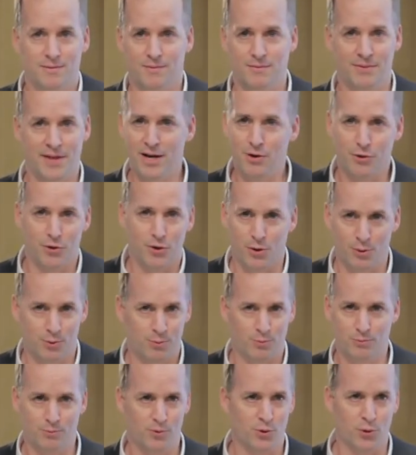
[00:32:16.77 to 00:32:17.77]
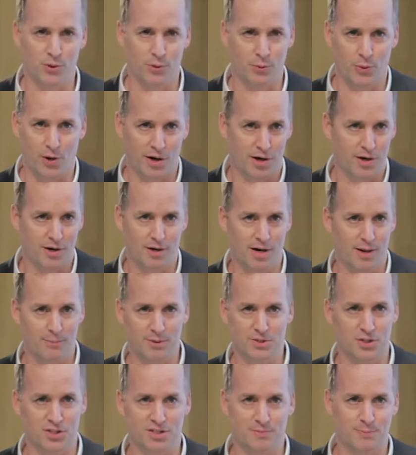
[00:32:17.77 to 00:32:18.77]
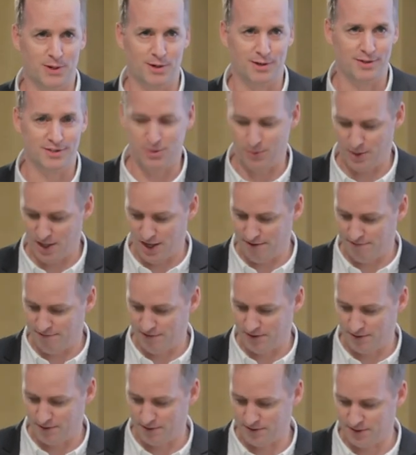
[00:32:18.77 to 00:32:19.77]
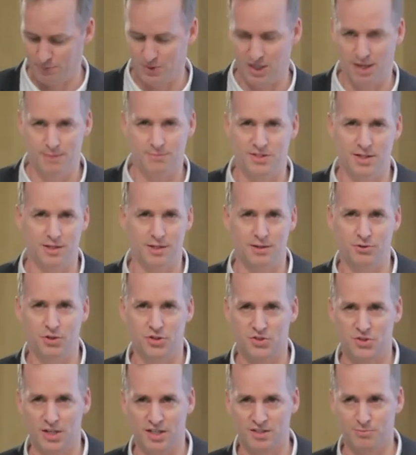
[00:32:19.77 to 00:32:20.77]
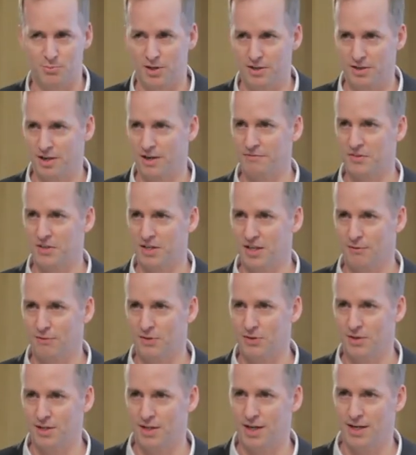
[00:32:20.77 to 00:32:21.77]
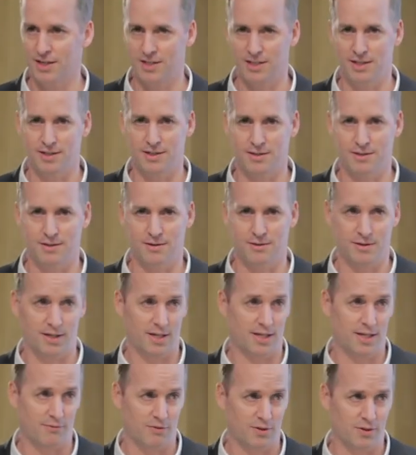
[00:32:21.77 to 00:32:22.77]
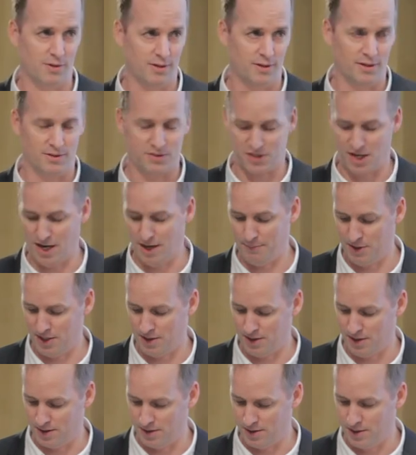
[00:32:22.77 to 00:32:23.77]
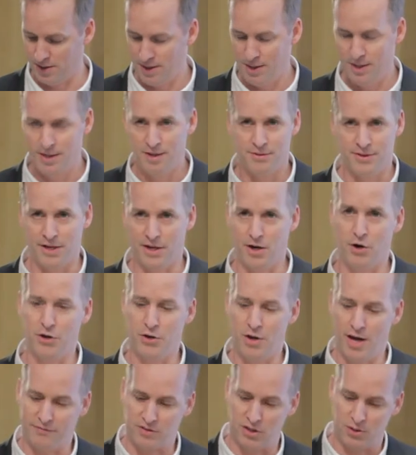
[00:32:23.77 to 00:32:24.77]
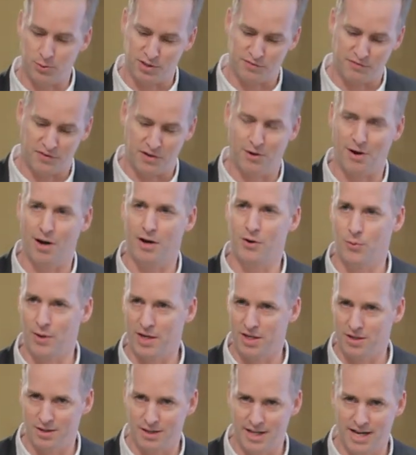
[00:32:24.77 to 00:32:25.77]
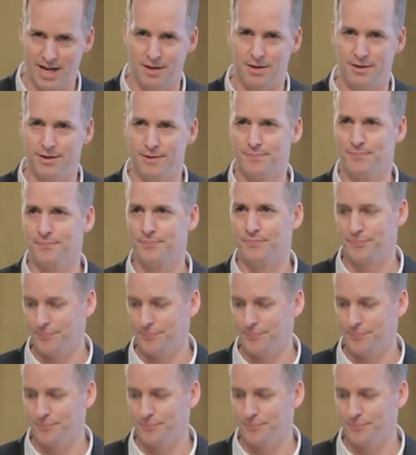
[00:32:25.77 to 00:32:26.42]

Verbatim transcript: they don't know who you are or how much experience you have, and sometimes they are just desperate enough they give you the idea or uh, they give you the assignment, and then all you have to do is figure out a way to land it.